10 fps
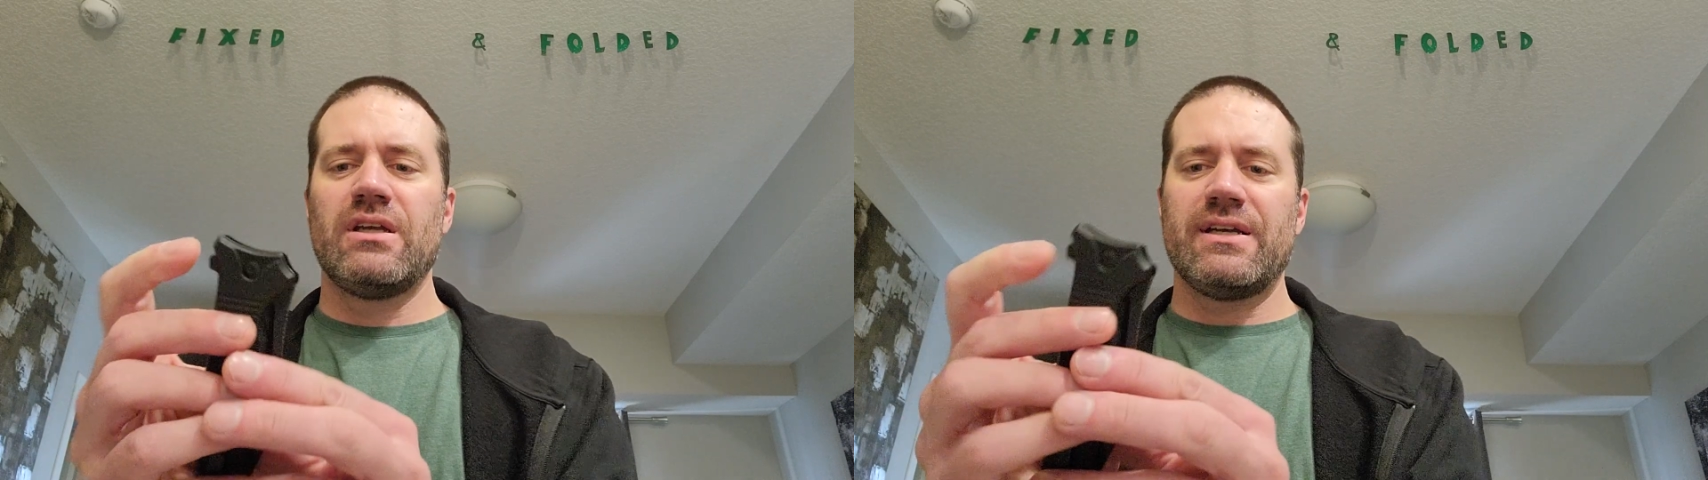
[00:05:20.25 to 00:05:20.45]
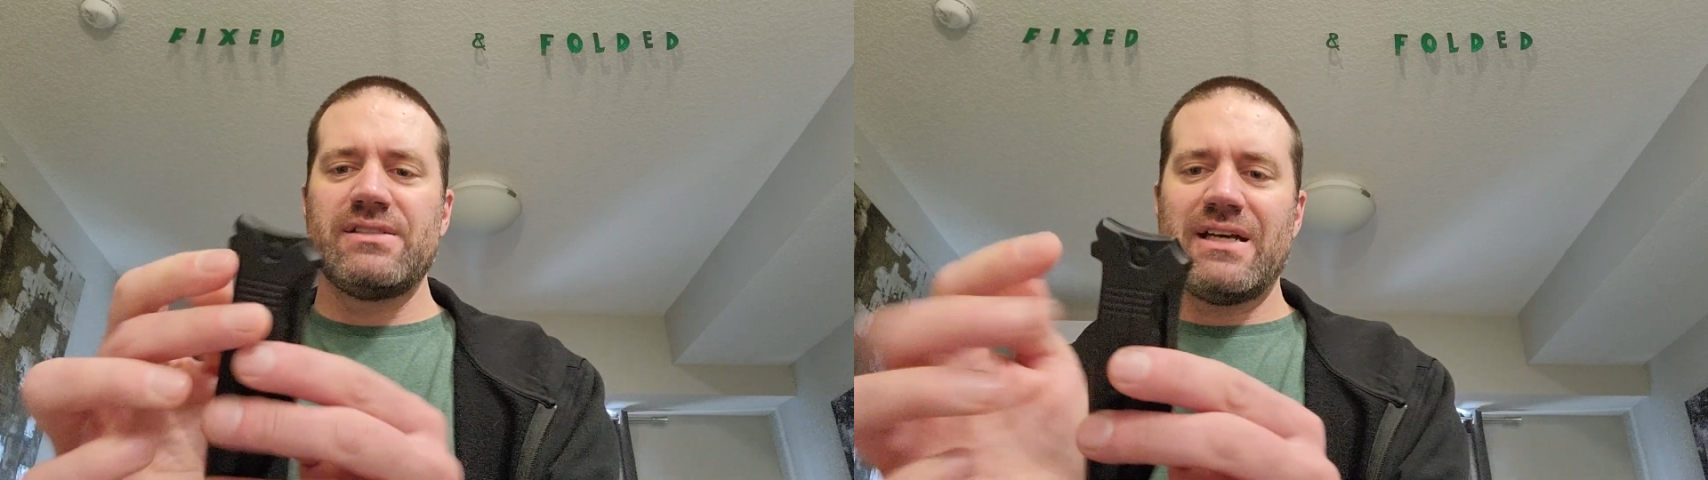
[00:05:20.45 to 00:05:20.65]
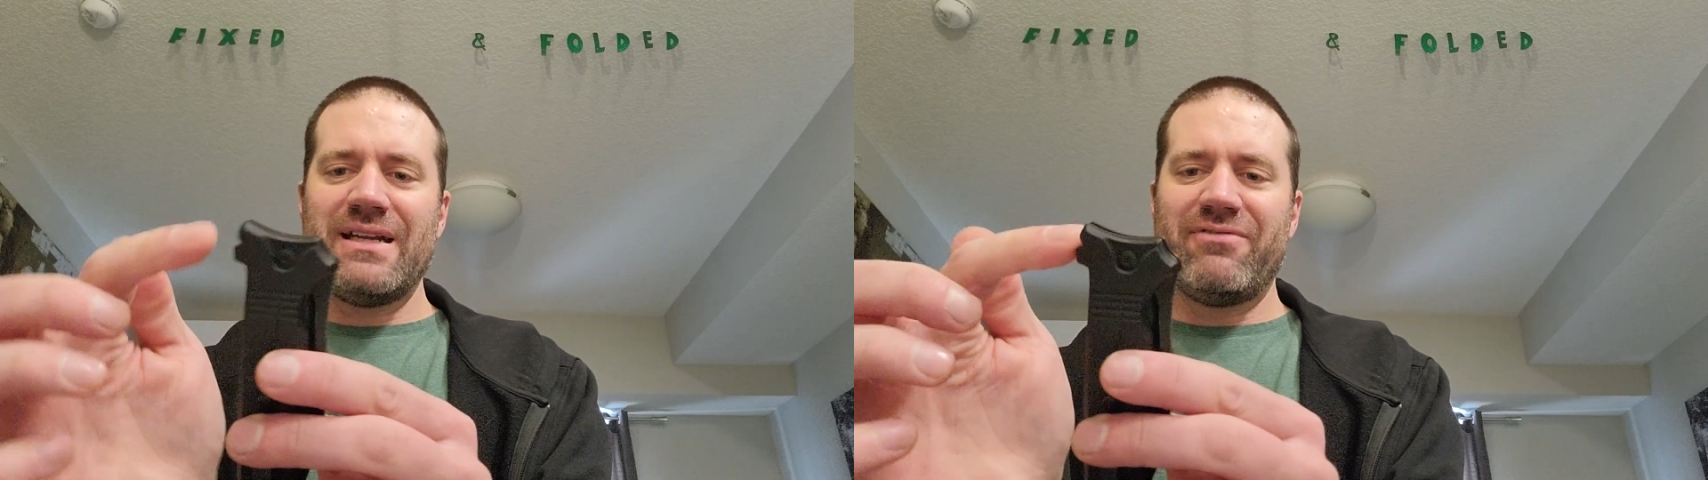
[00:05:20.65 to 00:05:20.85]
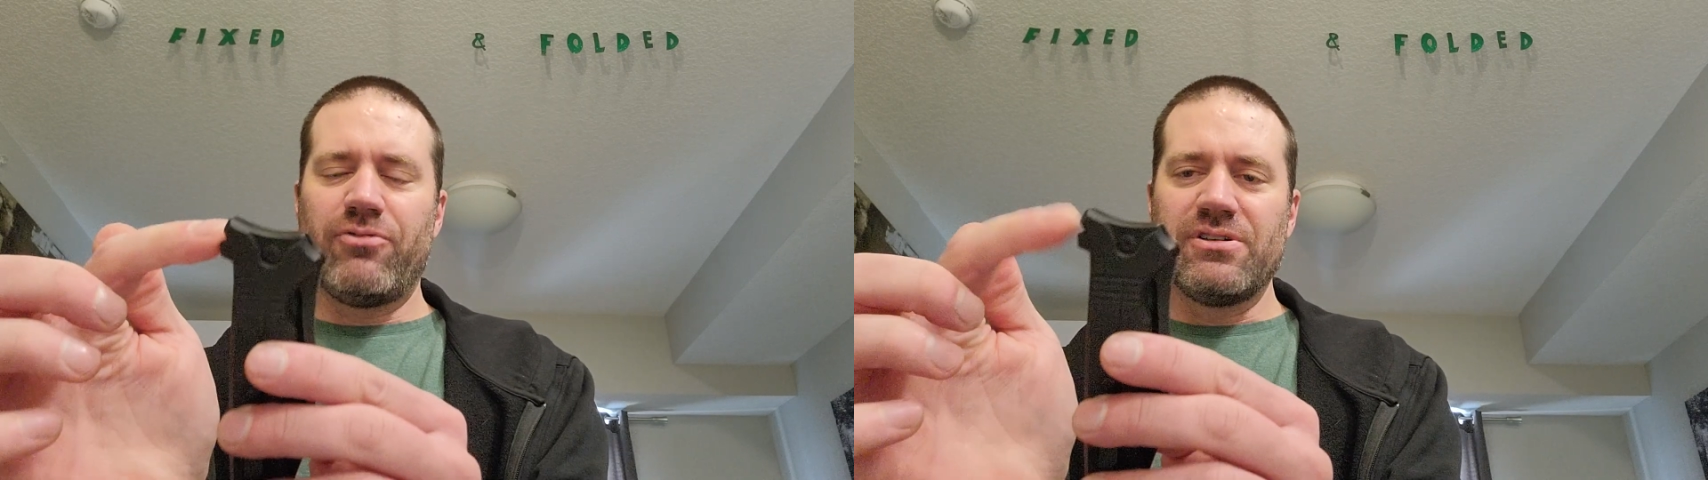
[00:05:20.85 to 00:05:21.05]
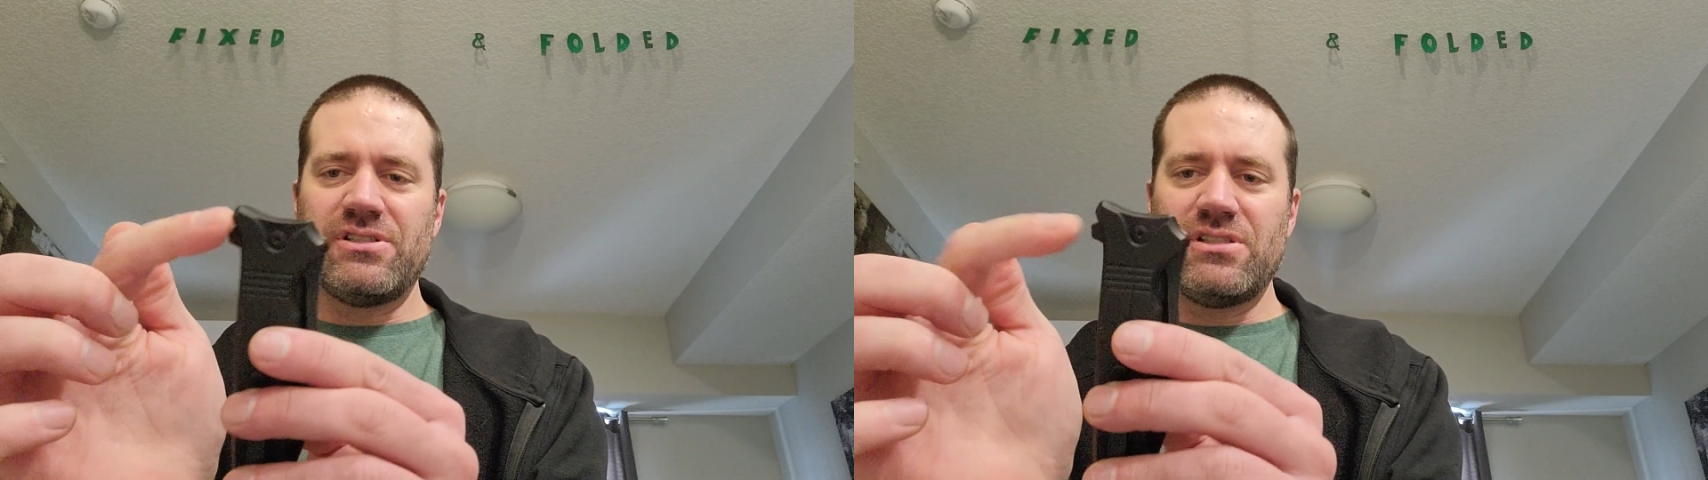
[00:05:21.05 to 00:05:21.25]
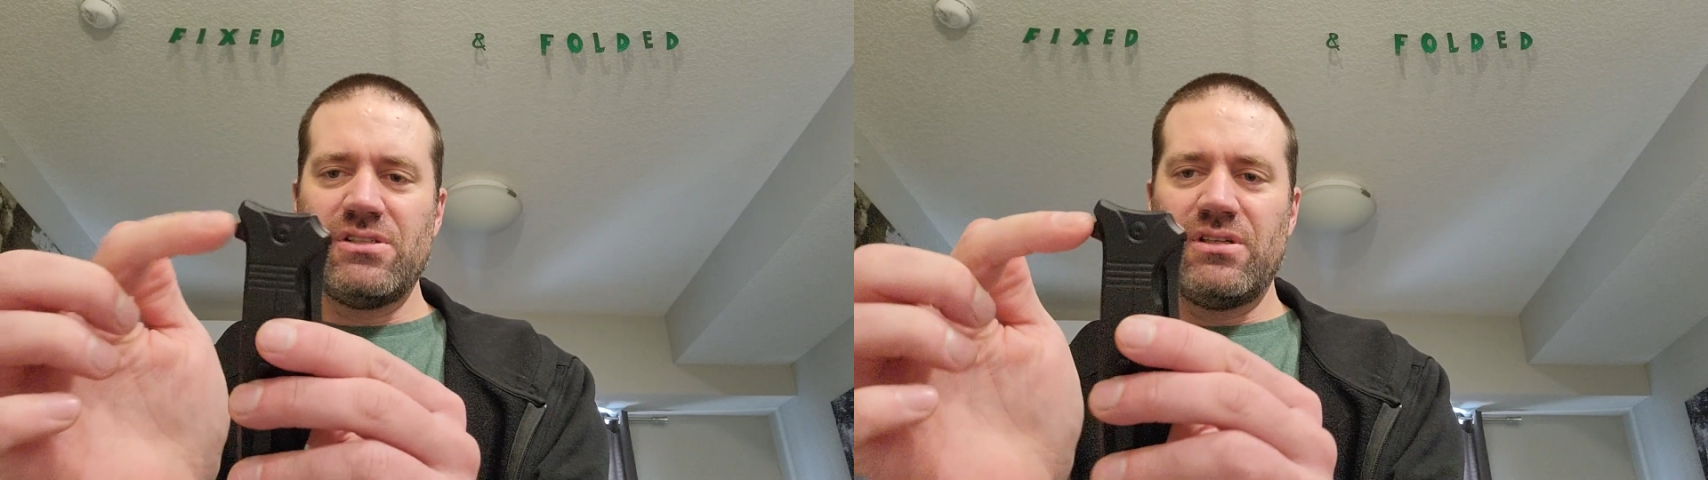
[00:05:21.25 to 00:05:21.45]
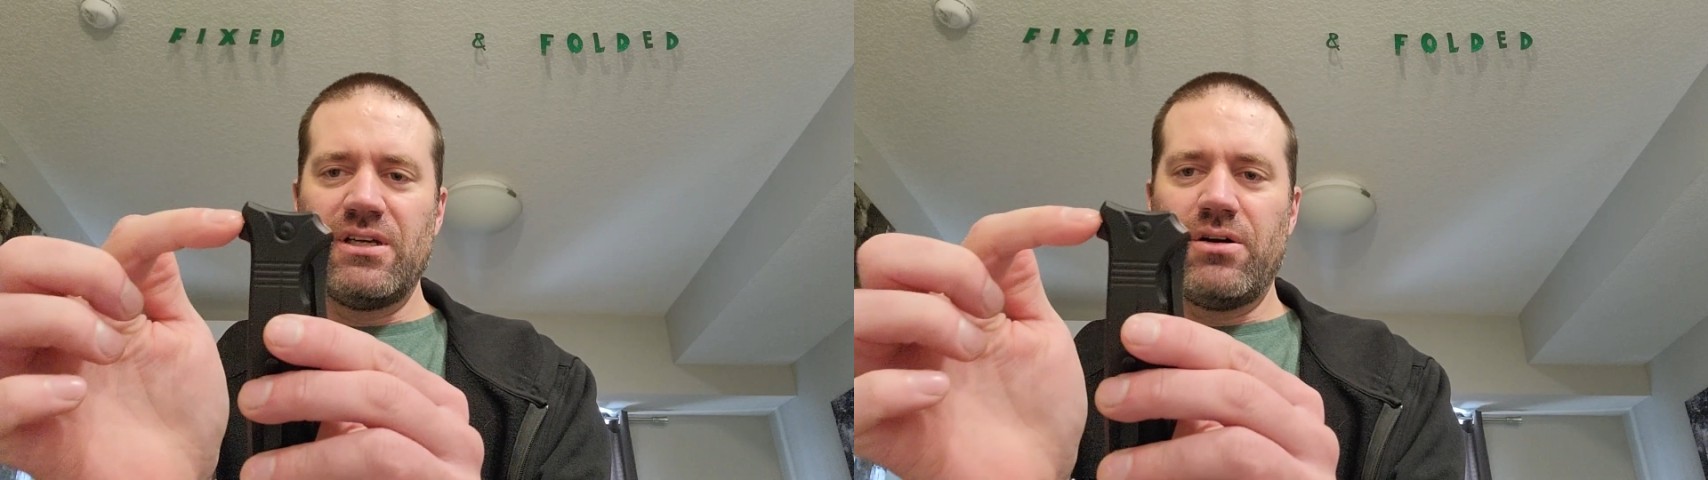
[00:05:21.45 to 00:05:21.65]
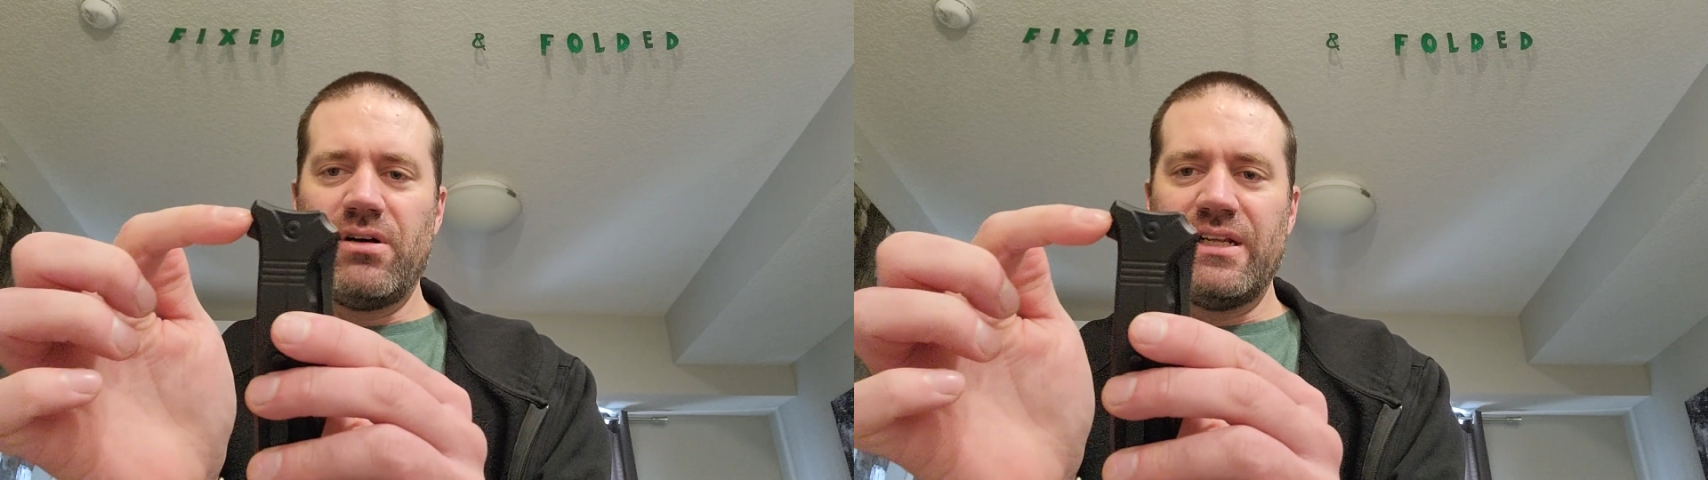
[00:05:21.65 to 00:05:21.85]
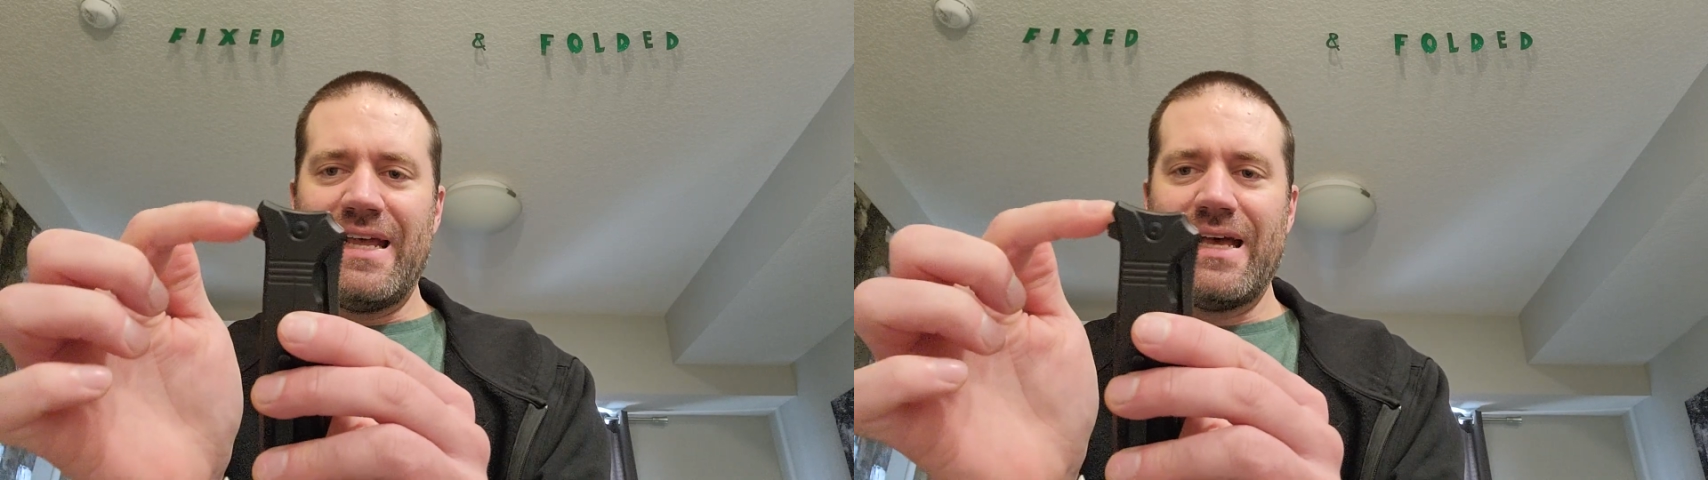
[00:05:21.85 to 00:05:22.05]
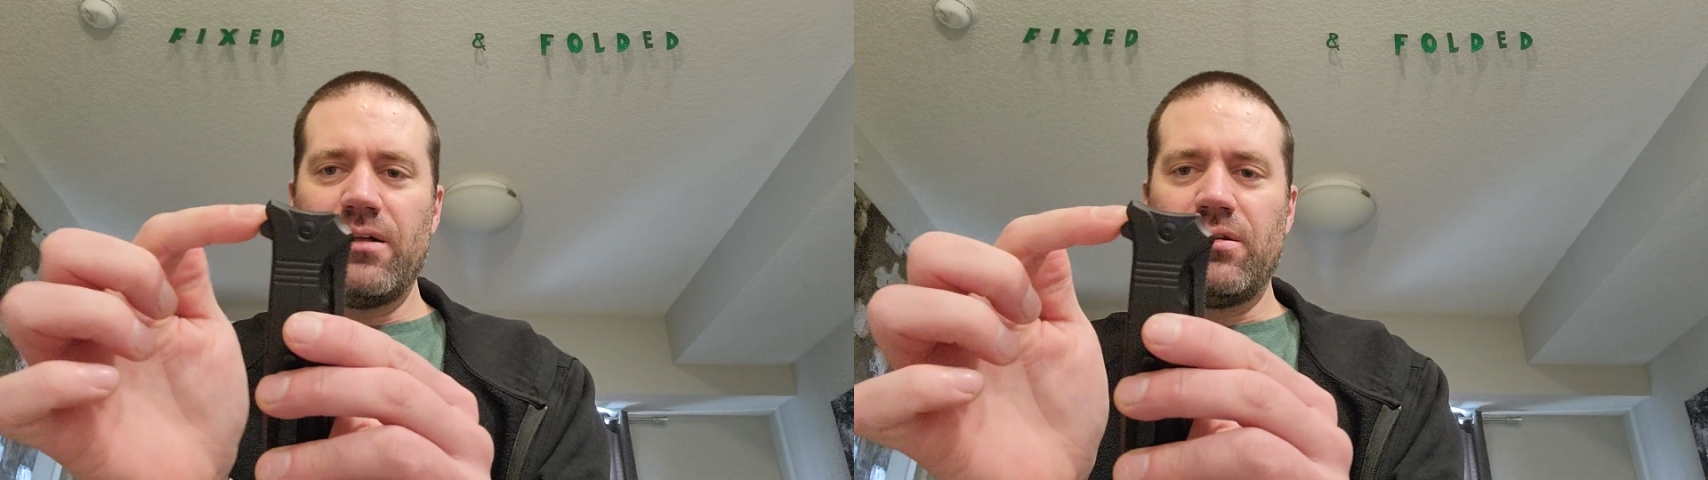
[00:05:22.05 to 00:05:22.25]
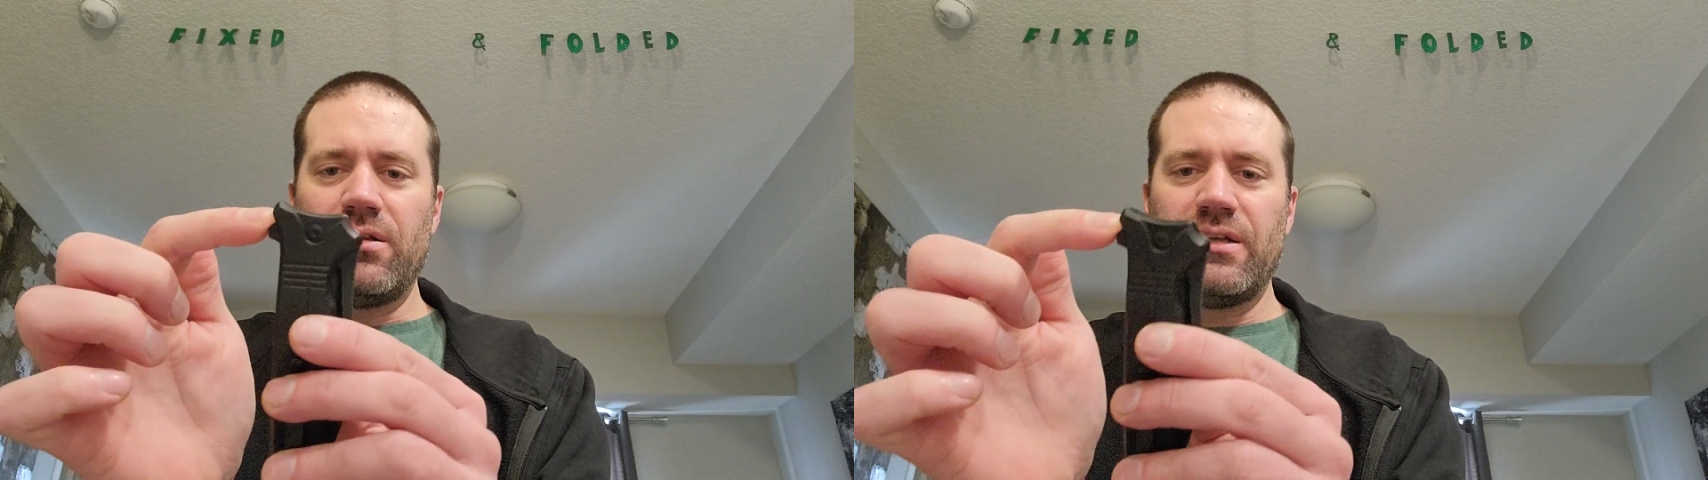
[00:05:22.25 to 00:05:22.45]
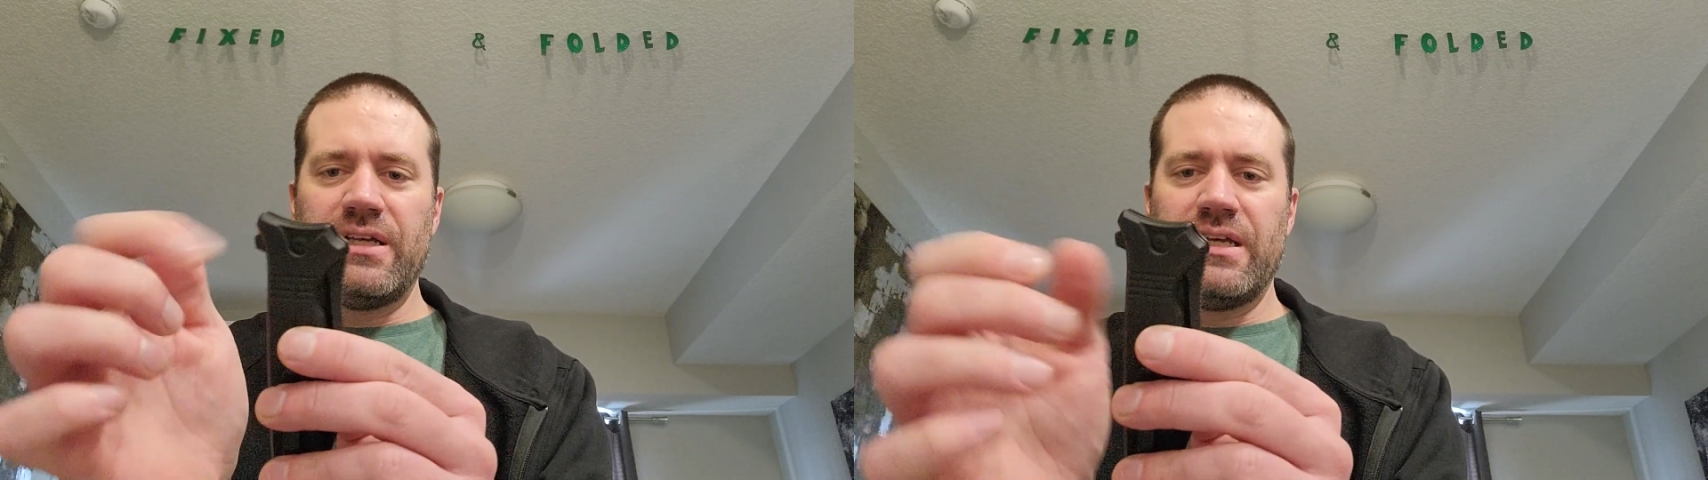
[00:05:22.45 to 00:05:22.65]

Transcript: because it kind of forces you to go at an angle